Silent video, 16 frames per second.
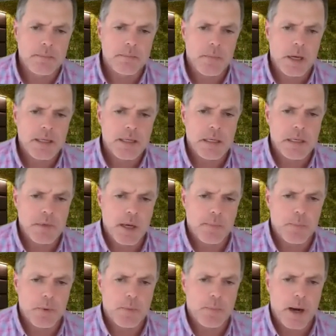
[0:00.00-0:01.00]
teamed
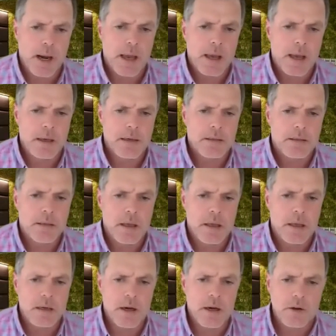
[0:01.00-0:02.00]
up with Brad
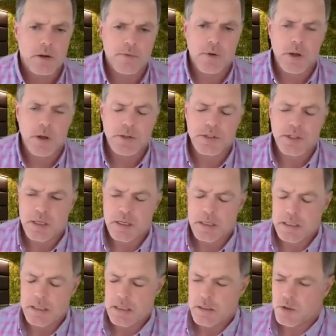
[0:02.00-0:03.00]
and Eric
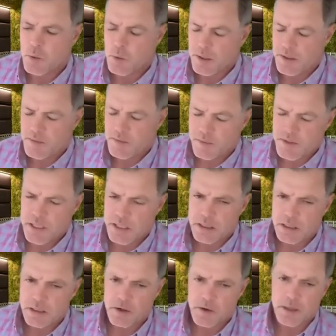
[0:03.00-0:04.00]
Lafalski in
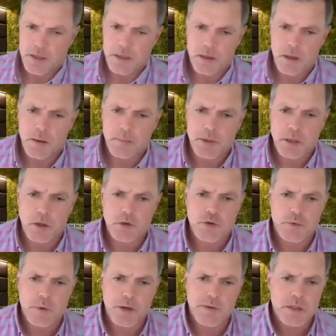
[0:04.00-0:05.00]
2015 and created a company called
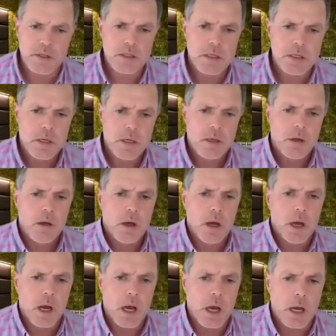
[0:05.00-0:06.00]
Driven.
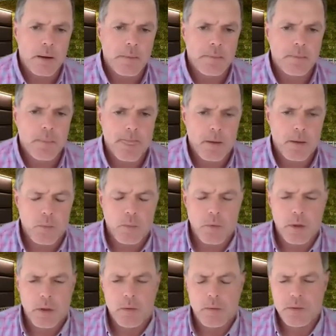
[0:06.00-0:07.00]
And
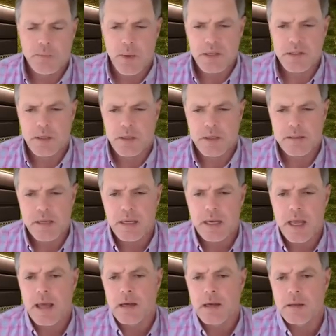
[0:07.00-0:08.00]
it was basically a
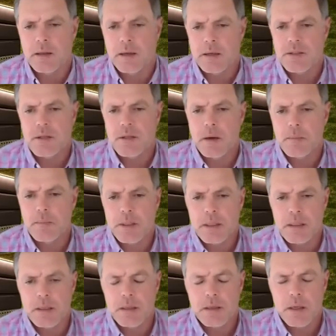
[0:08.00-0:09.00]
data analytics
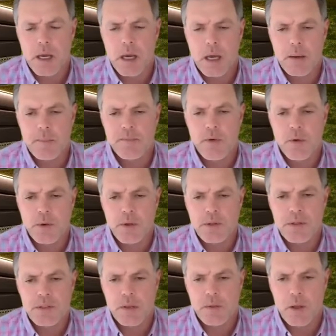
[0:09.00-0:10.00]
company
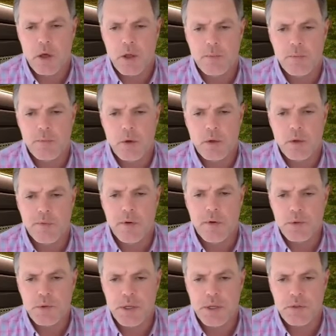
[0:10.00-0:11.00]
focused in the automotive
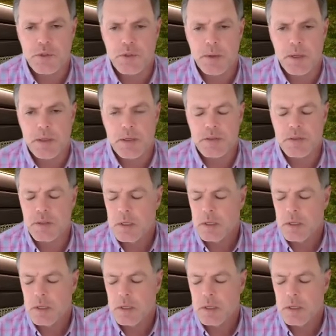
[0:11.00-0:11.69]
wholesale space.